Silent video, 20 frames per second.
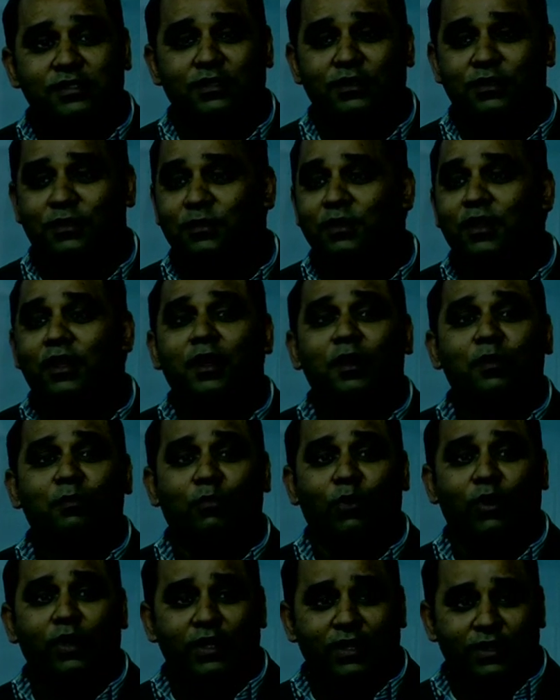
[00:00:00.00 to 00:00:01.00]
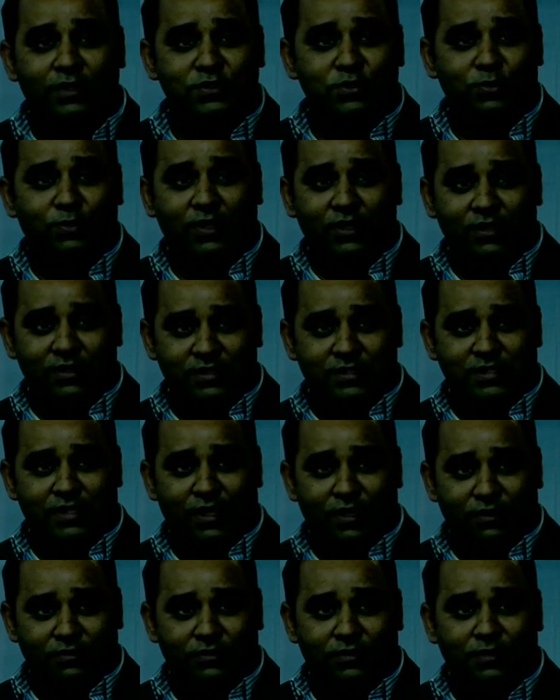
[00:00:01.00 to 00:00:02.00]
in the morning, so here is
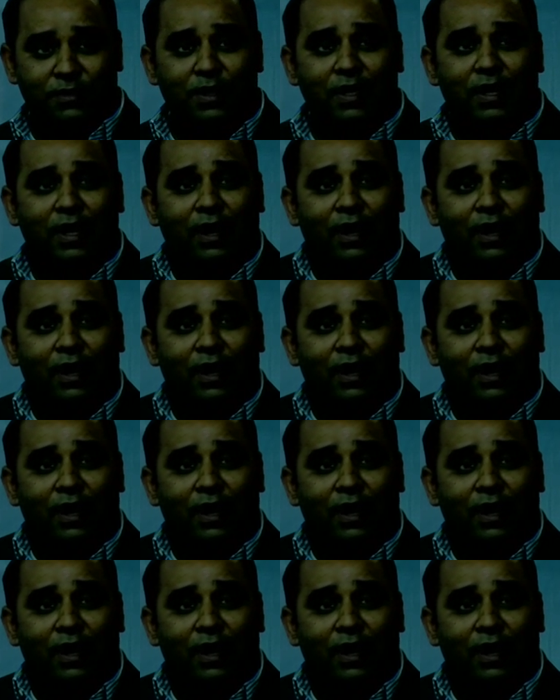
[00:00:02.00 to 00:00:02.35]
another